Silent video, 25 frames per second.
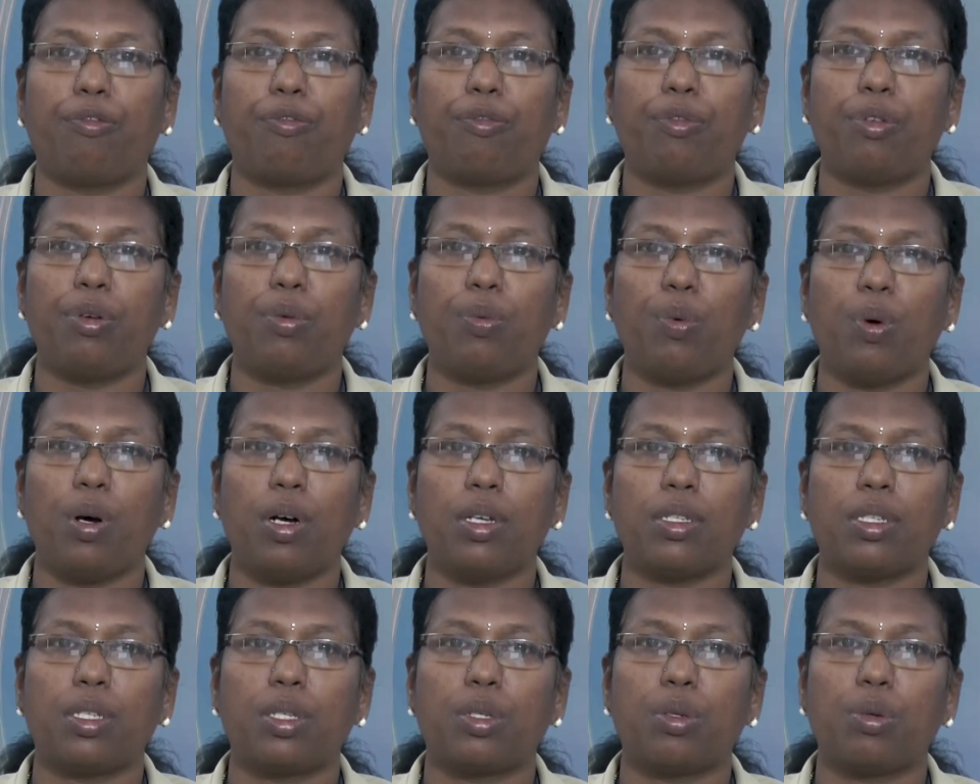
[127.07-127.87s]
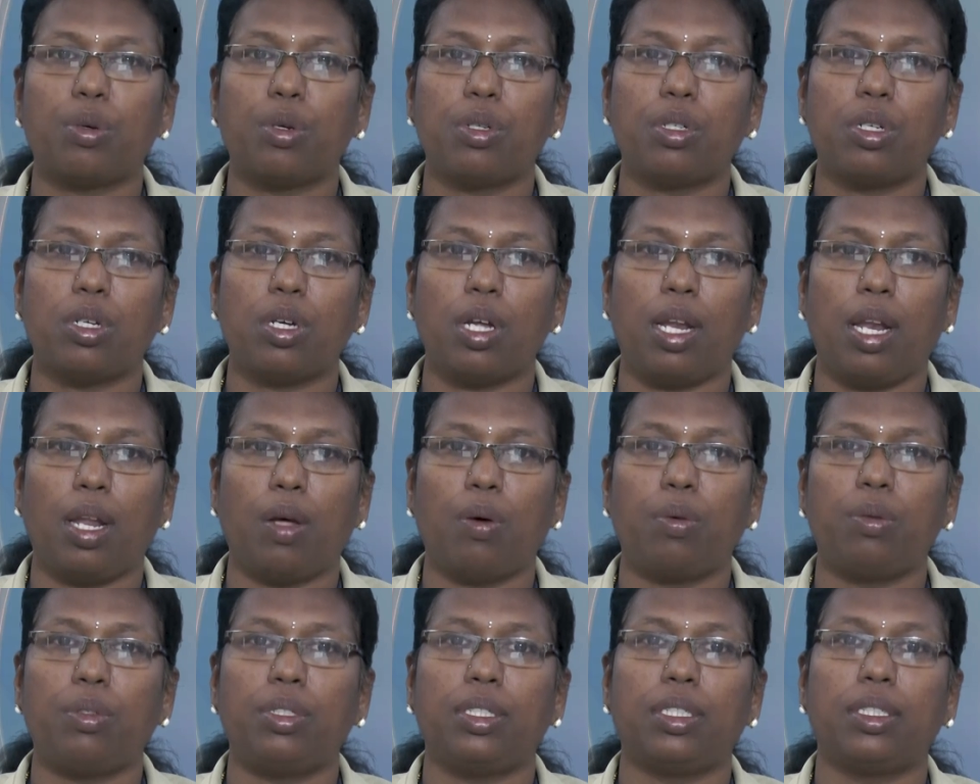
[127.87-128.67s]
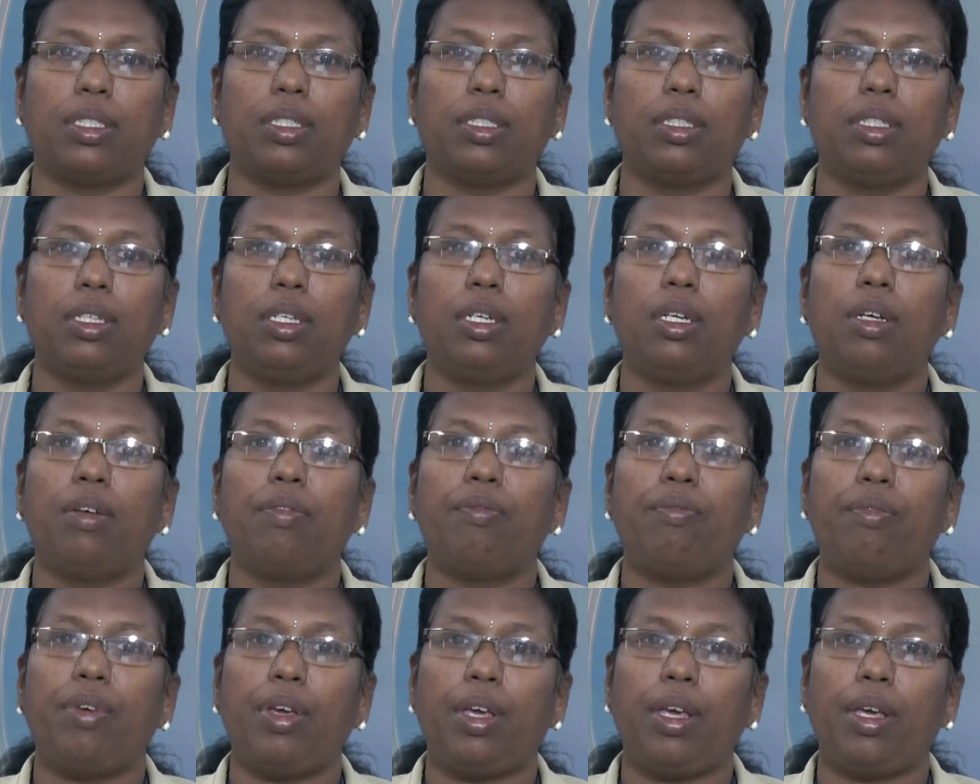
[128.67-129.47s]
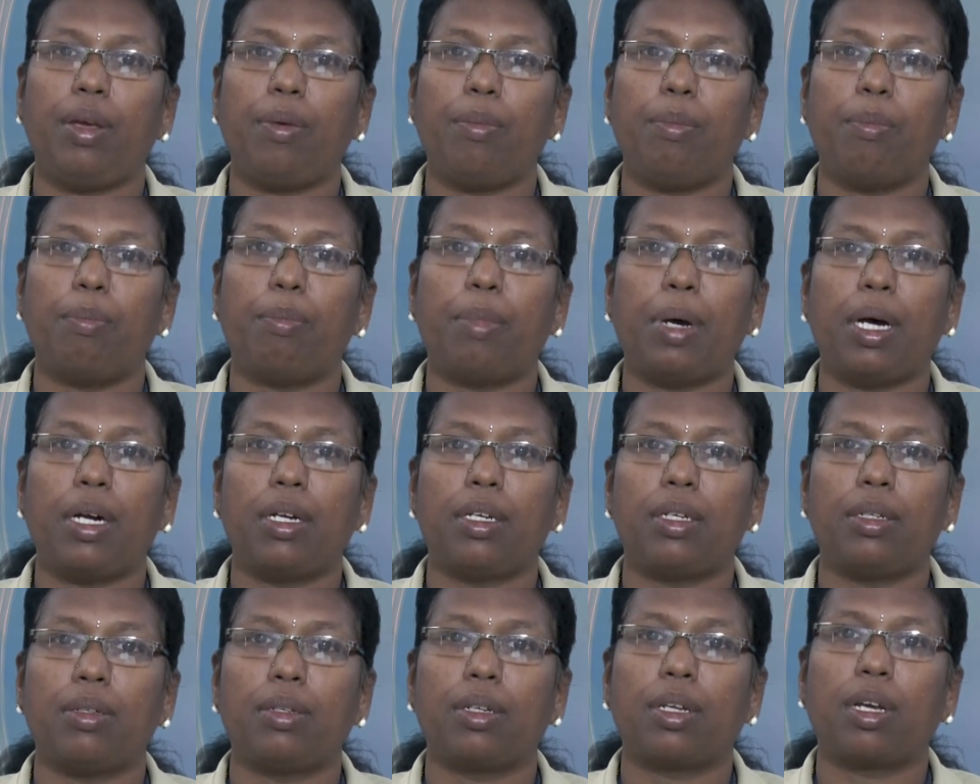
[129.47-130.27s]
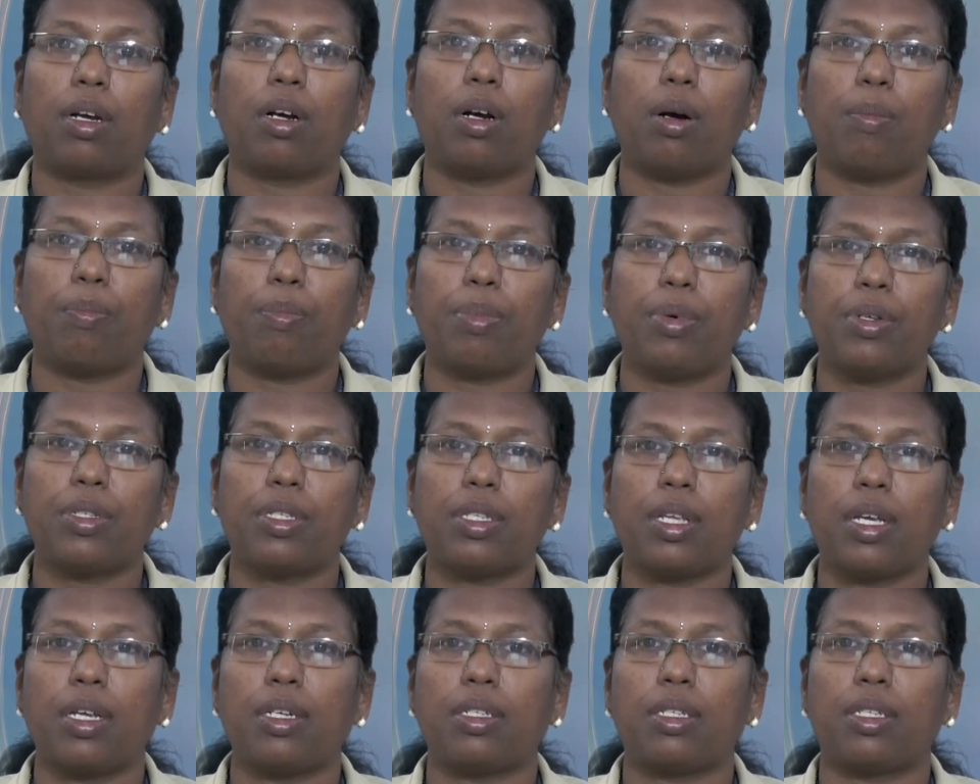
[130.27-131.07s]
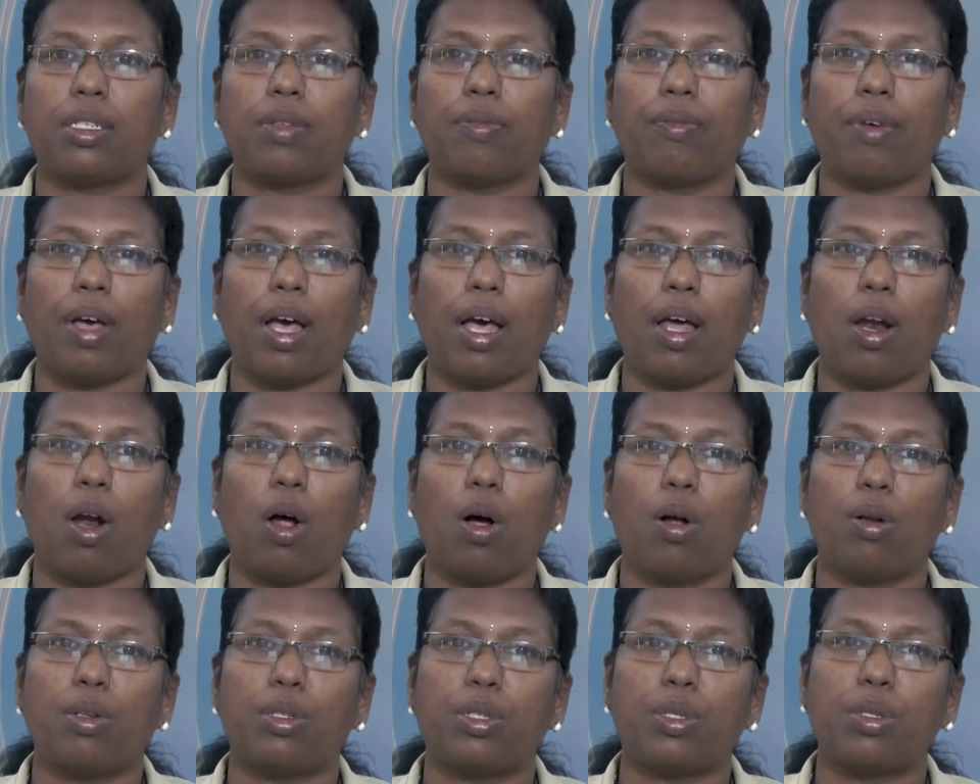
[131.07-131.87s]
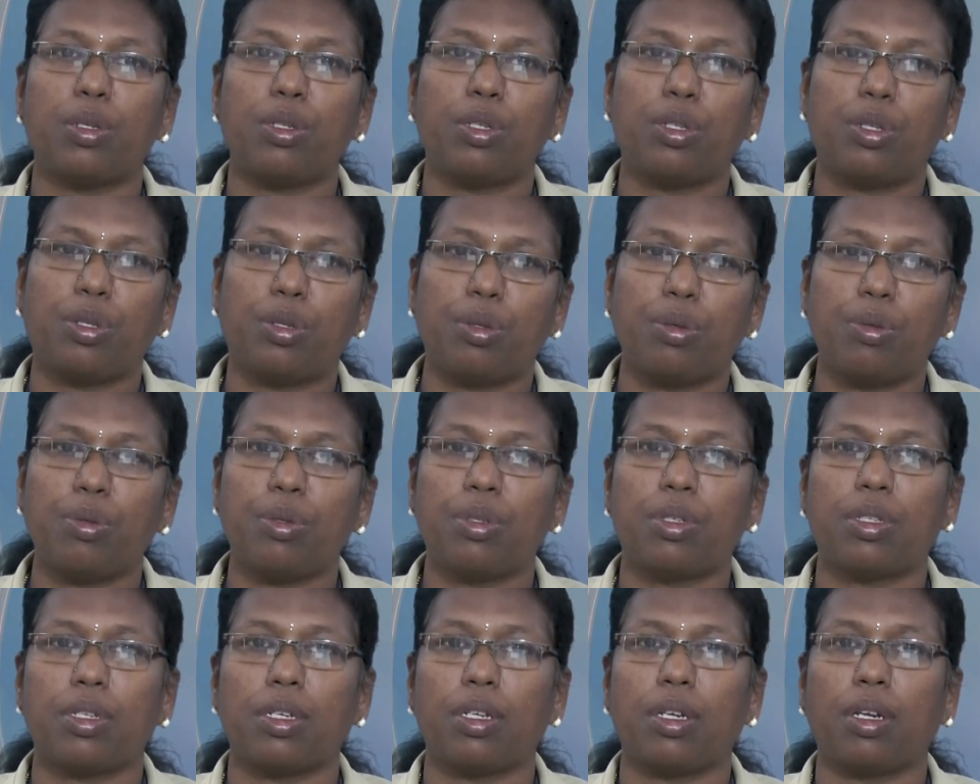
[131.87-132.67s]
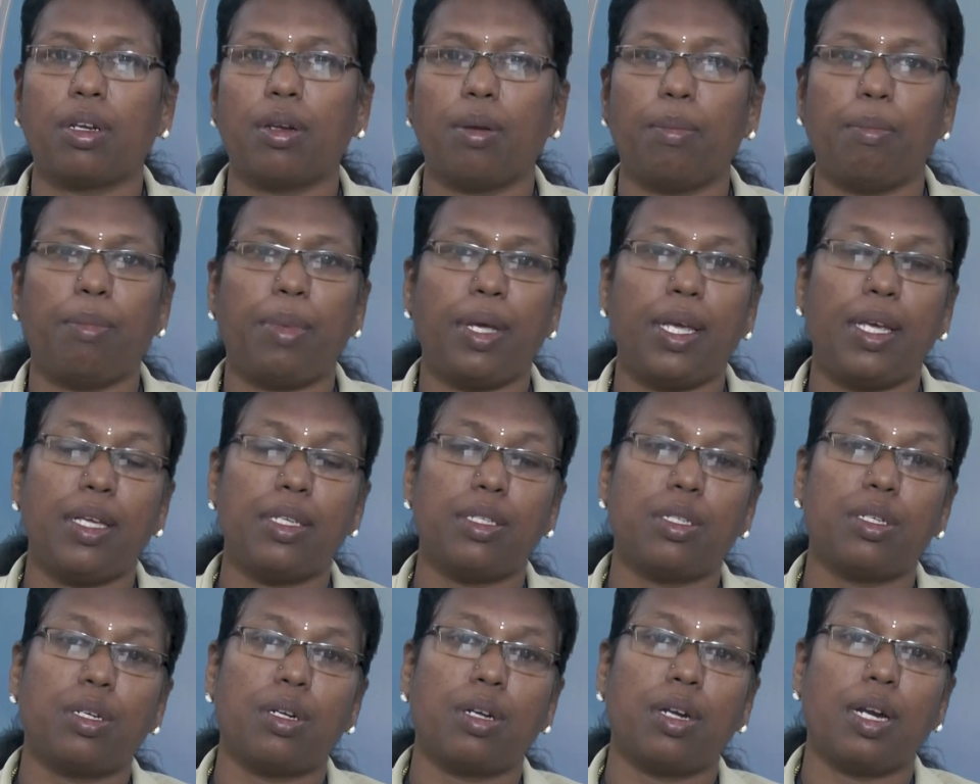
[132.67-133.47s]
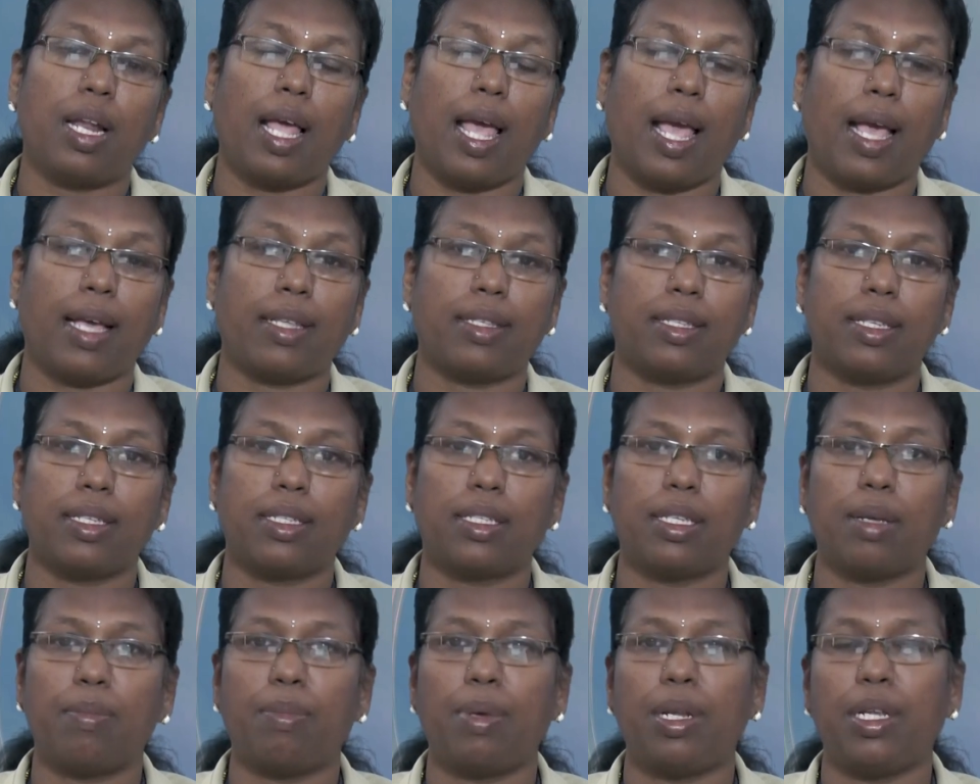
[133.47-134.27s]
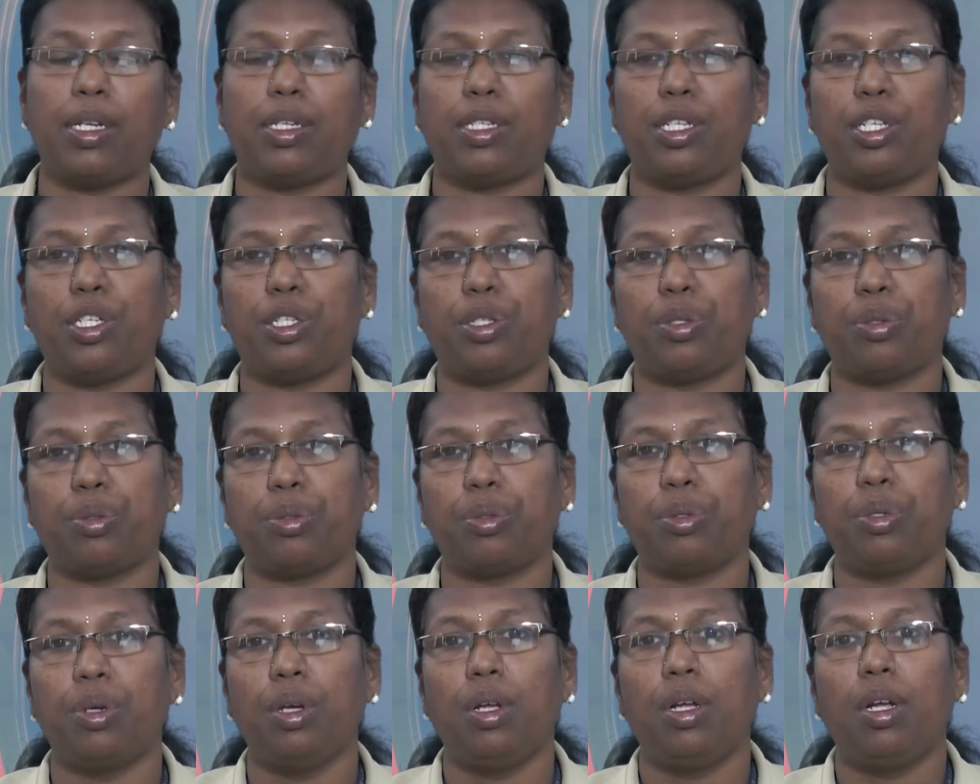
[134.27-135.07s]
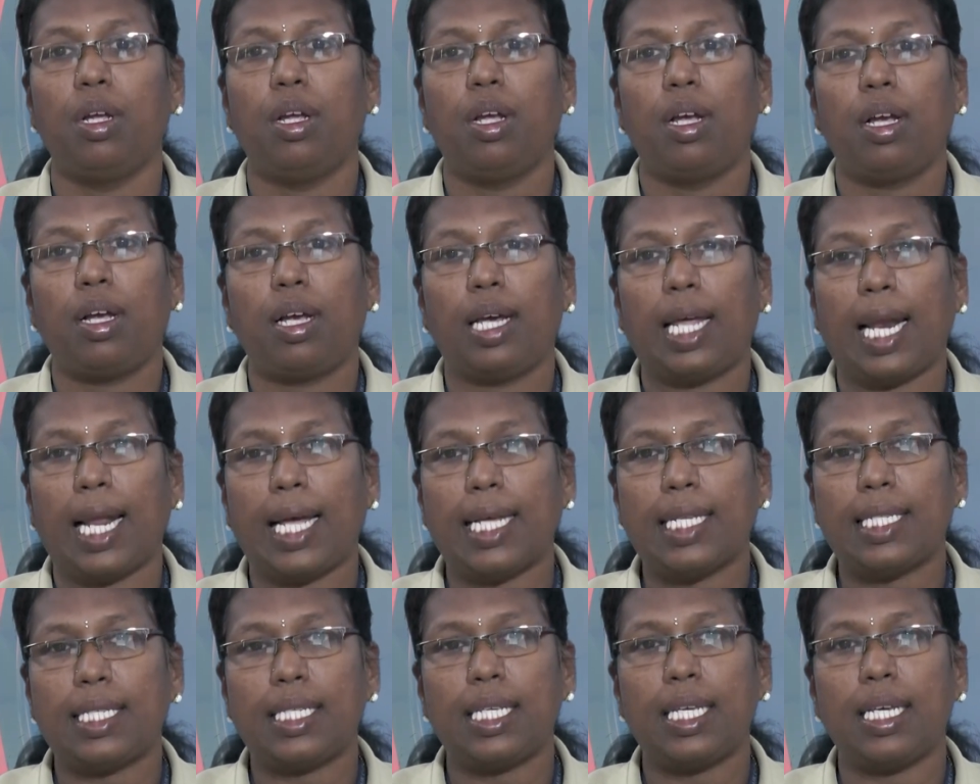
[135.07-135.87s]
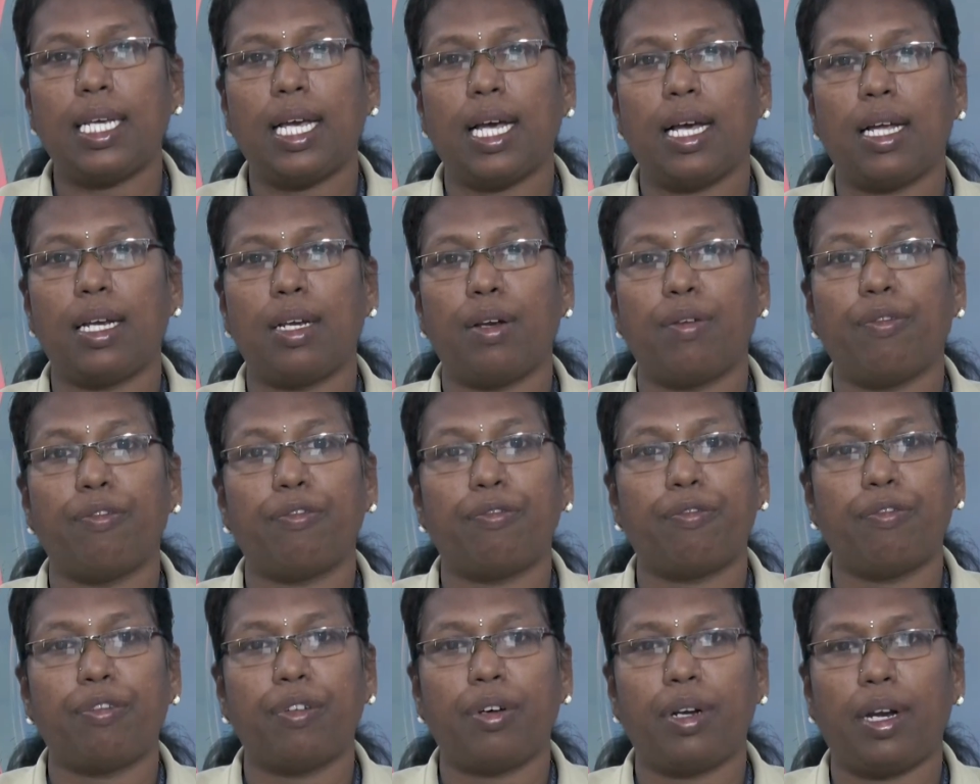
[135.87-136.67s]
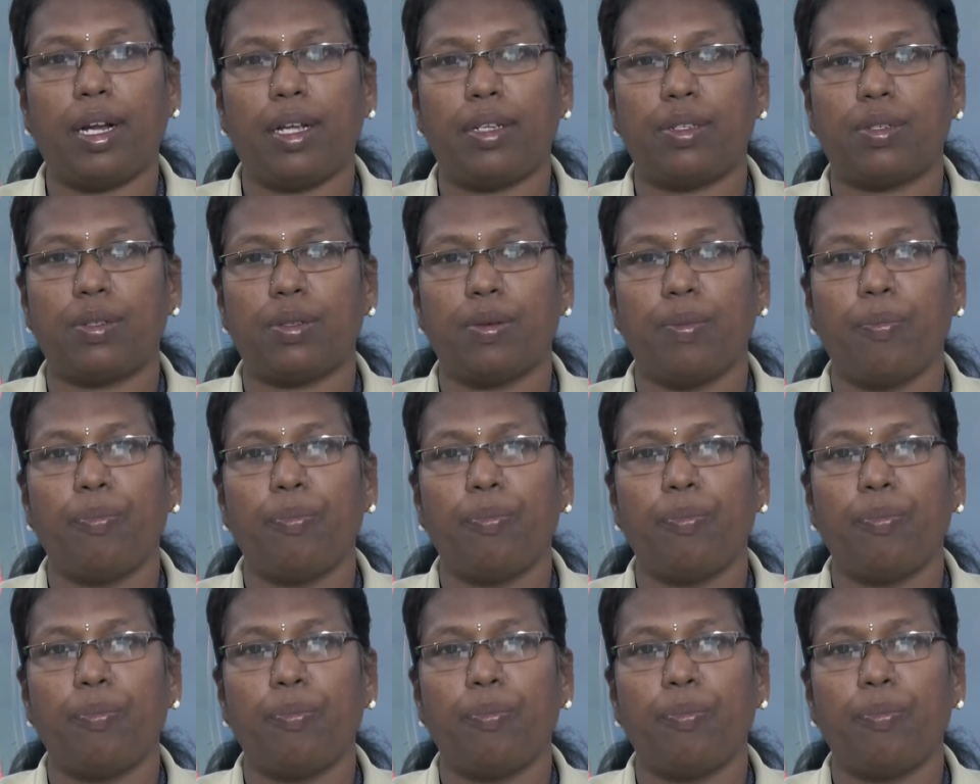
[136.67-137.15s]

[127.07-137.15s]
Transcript: Food was stored along the way, but composites were also chosen based on accessibility to grazing and forage.